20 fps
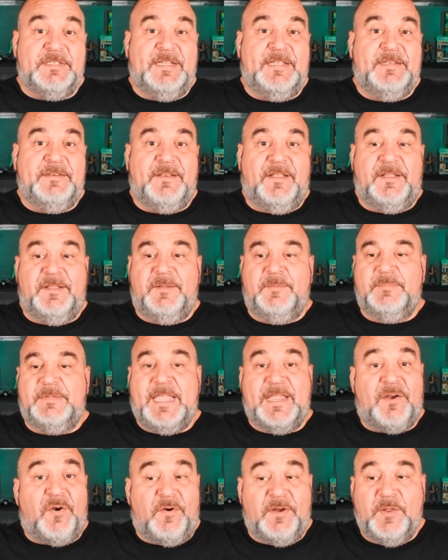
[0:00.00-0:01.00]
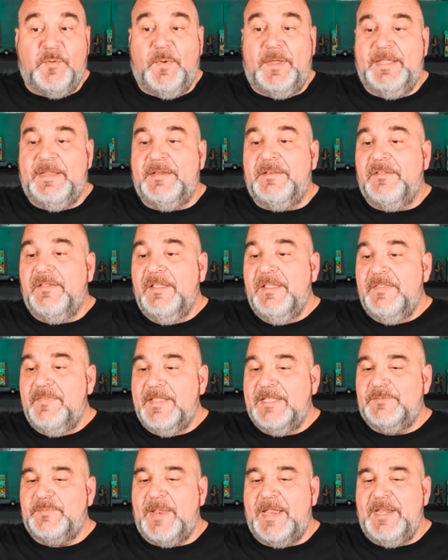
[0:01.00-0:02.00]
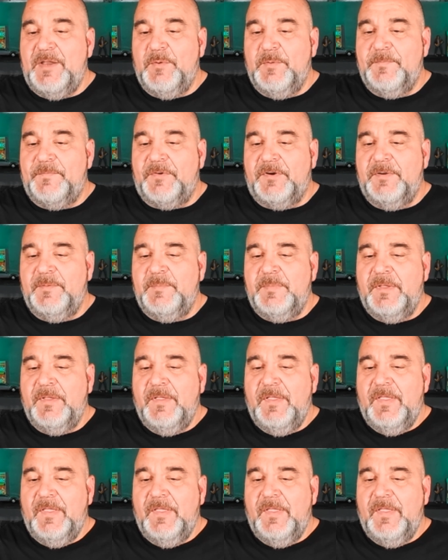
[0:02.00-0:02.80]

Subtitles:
and Can't Hardly Wait. That's what I know him from.